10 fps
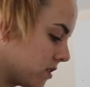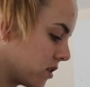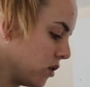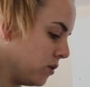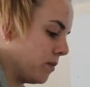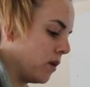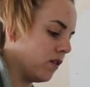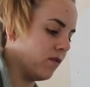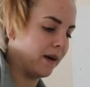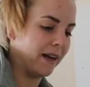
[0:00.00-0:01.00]
scoop
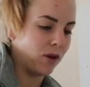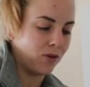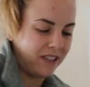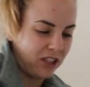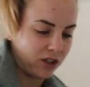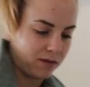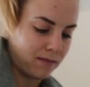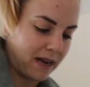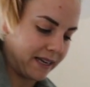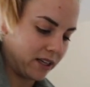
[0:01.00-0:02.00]
of my orange and
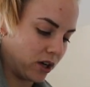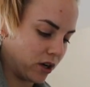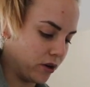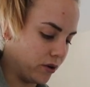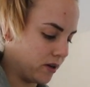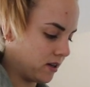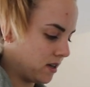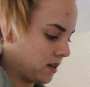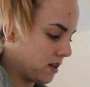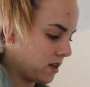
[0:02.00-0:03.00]
mango
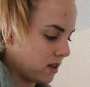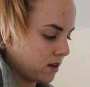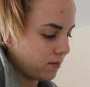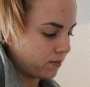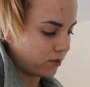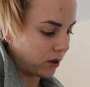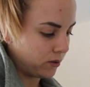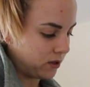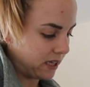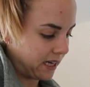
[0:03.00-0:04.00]

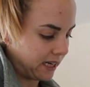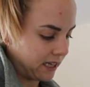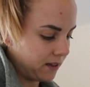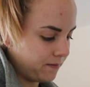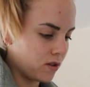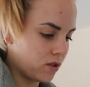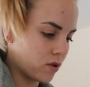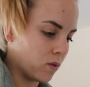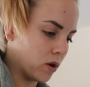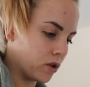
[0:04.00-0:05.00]
protein,
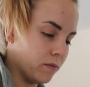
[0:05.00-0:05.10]
squash